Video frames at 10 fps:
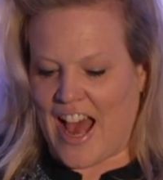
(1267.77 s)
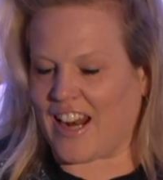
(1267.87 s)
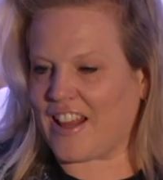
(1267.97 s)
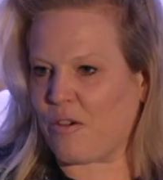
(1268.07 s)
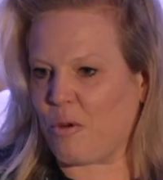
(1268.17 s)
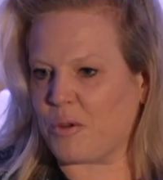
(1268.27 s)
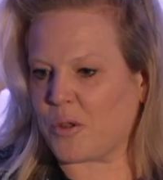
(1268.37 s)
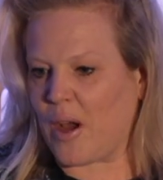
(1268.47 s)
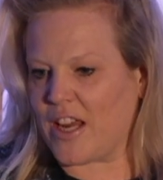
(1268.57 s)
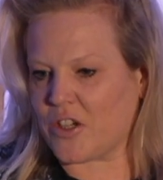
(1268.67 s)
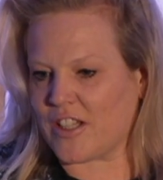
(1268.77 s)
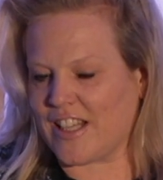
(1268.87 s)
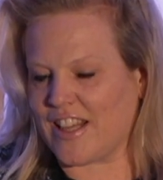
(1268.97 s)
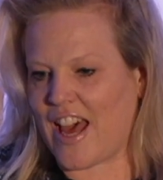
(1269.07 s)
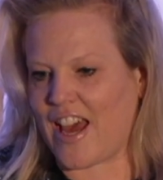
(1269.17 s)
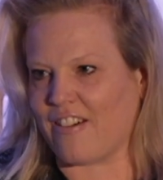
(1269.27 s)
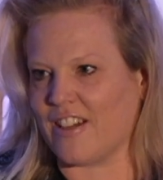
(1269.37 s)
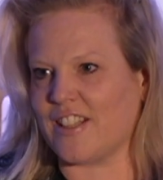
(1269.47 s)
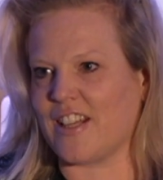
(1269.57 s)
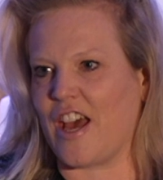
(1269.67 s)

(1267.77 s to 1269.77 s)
And I think what was quite interesting there is